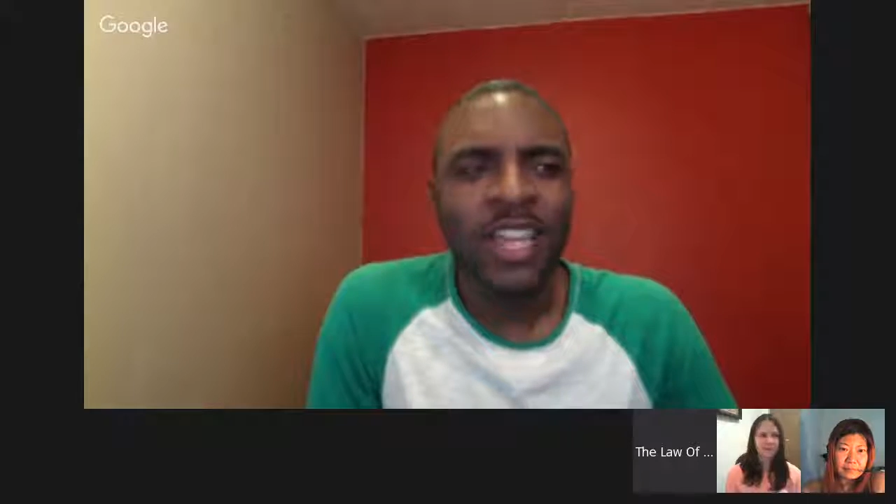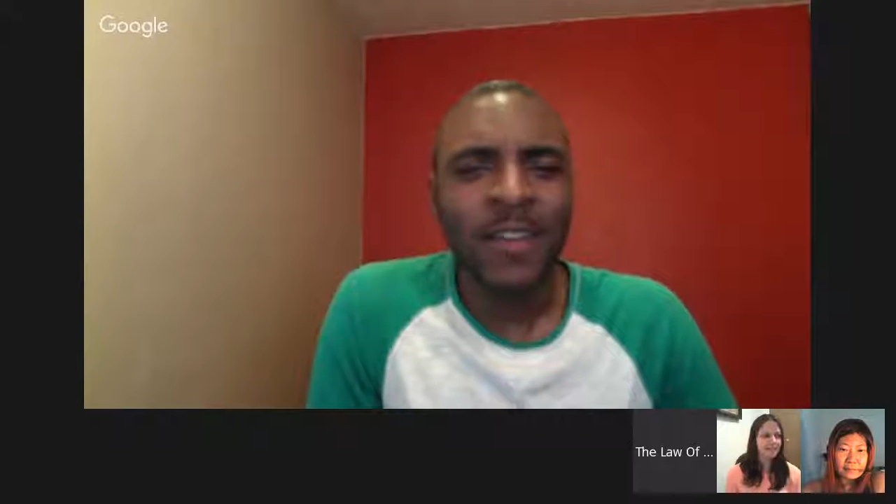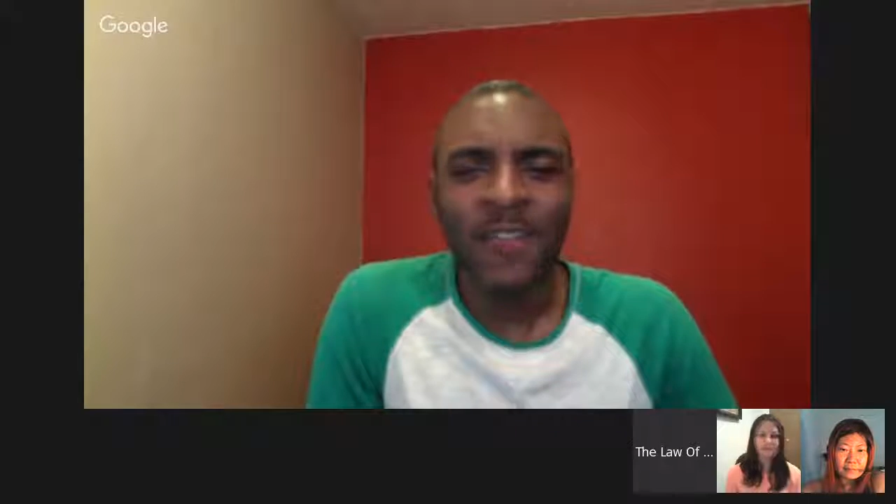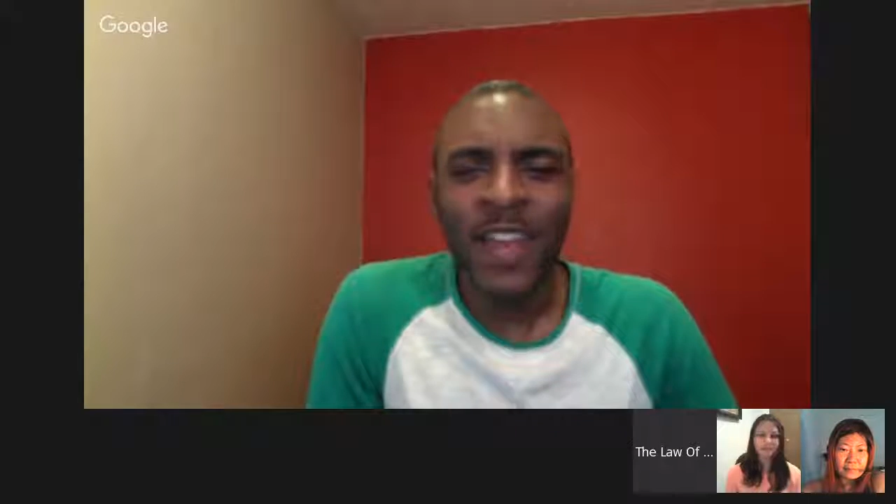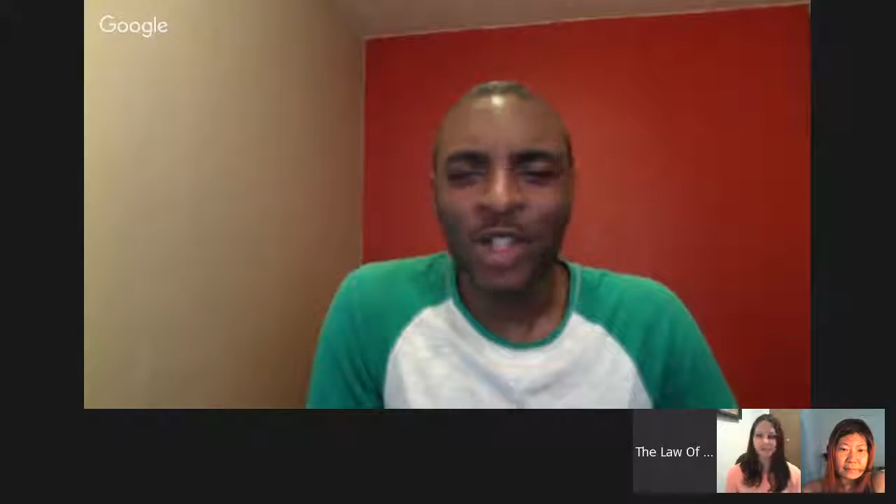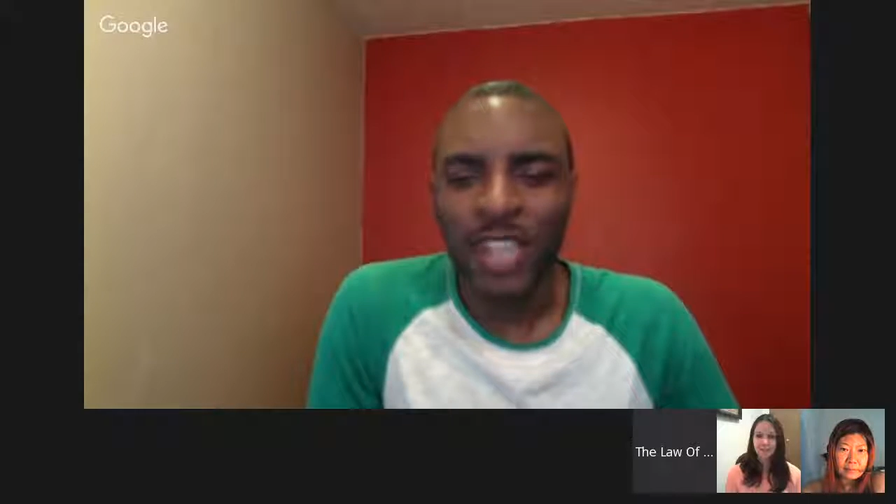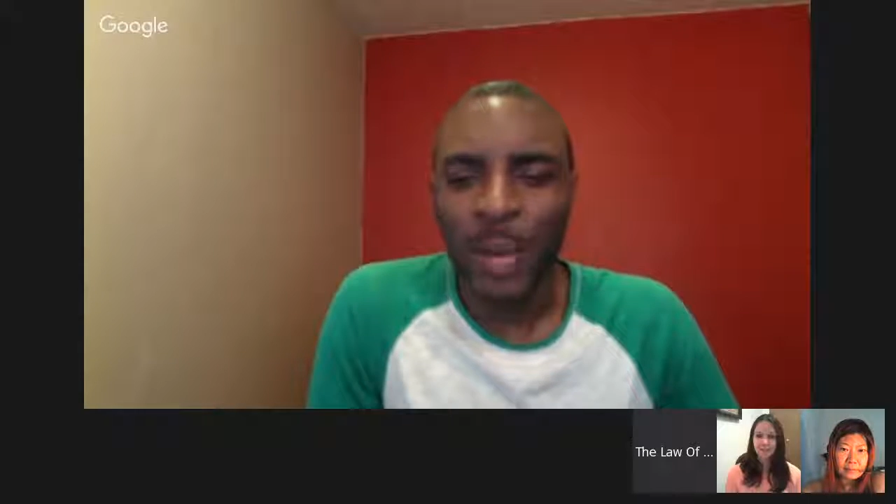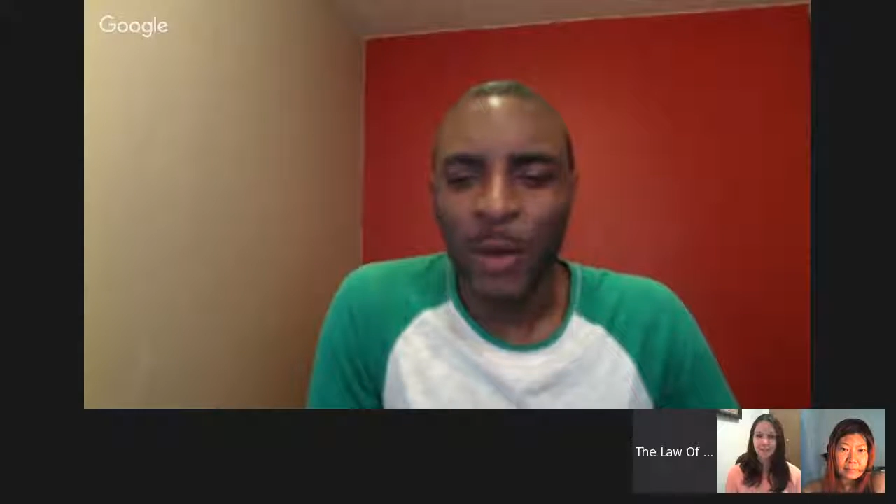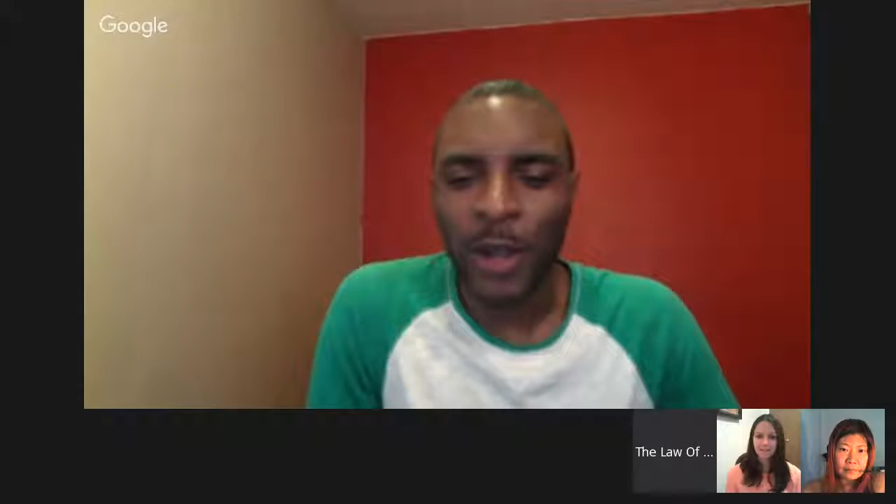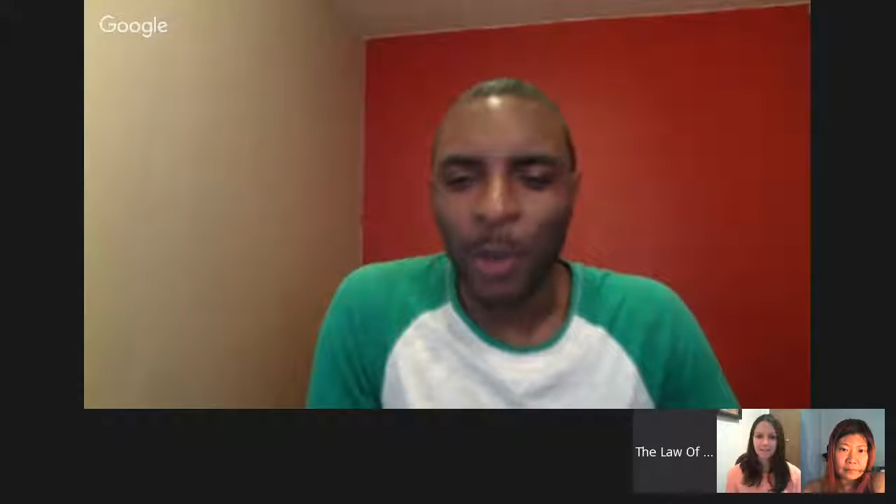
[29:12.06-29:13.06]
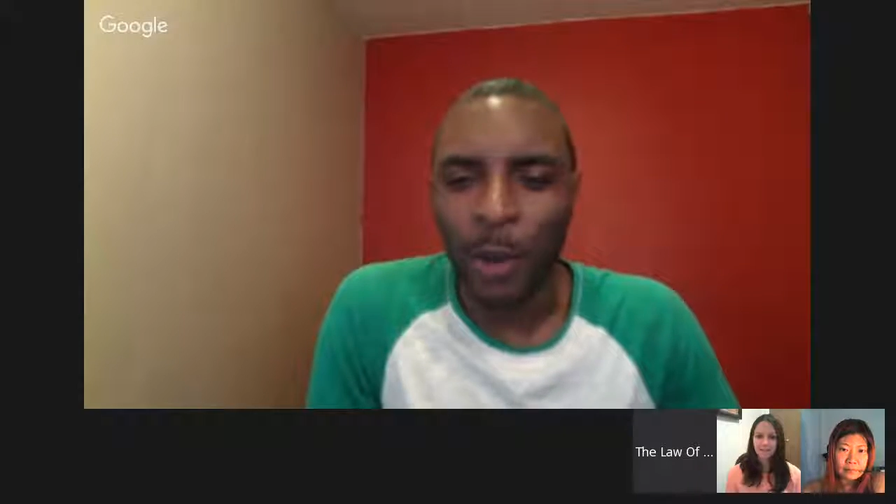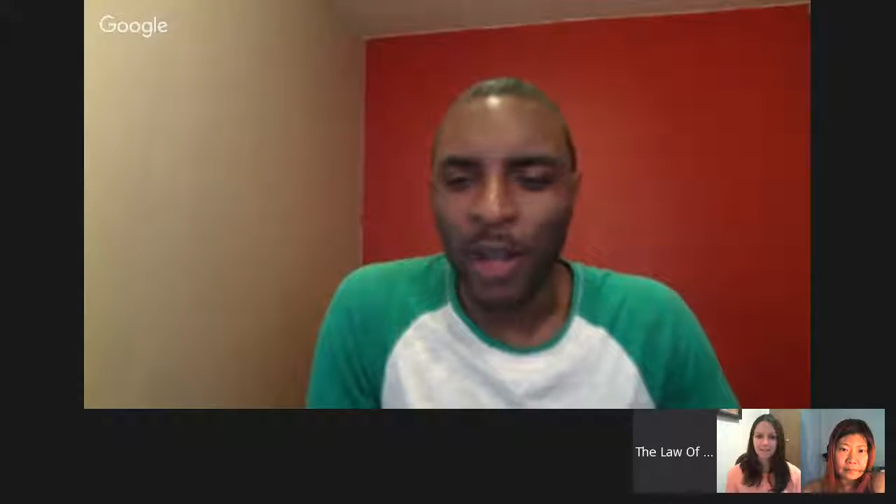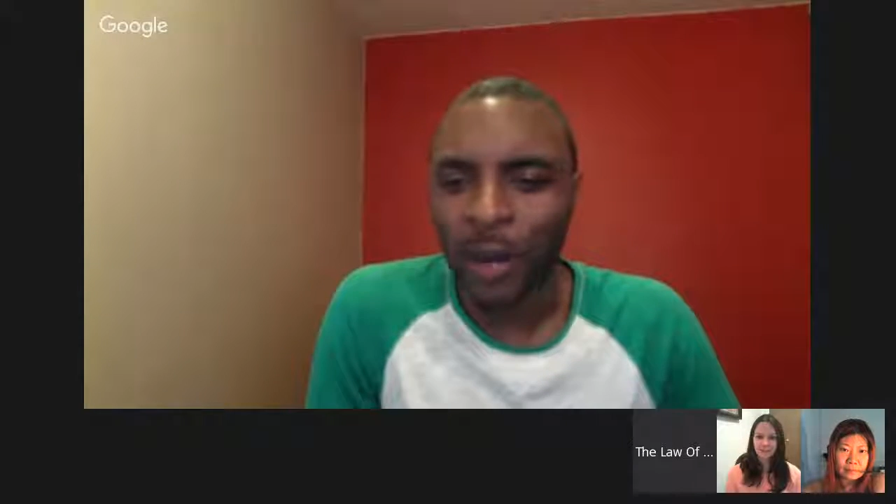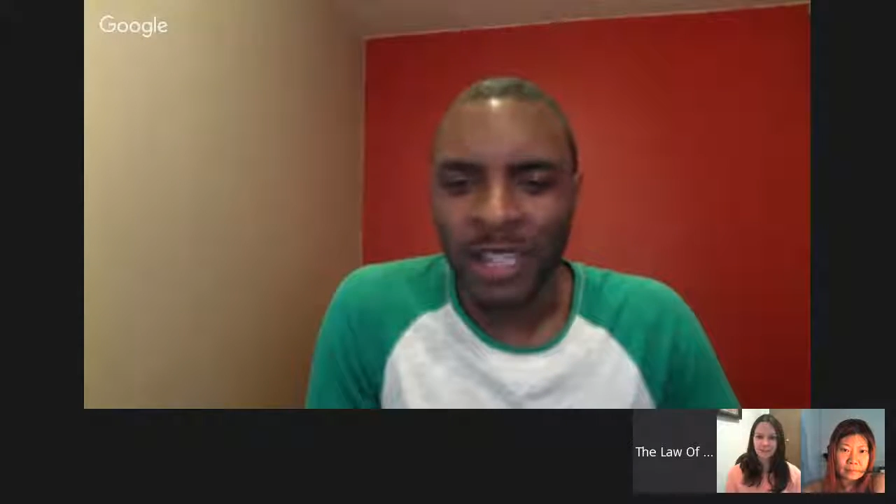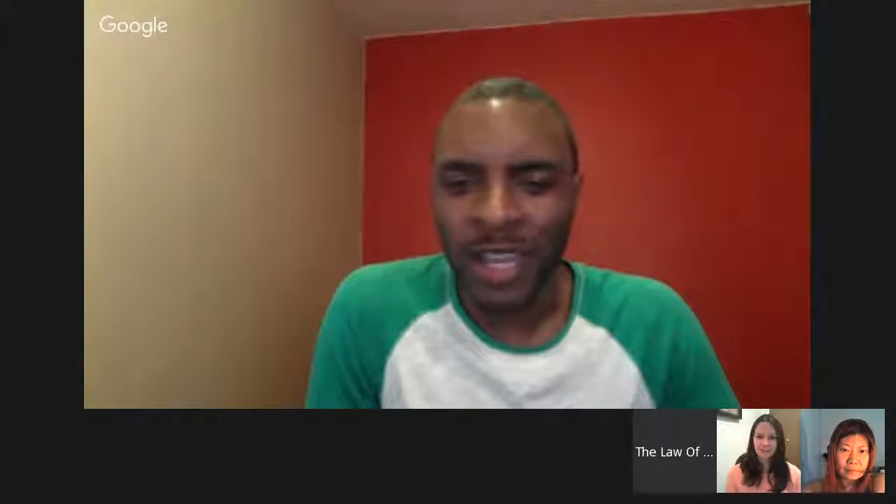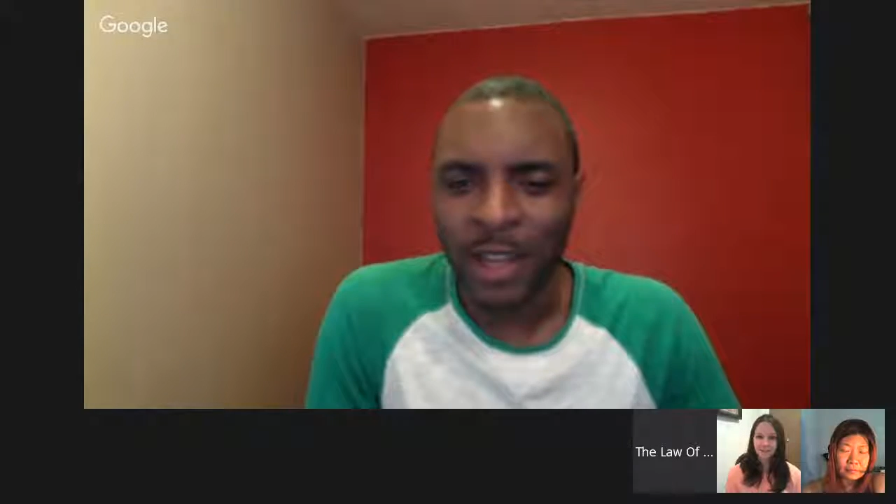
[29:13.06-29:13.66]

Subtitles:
vegetarian burritos like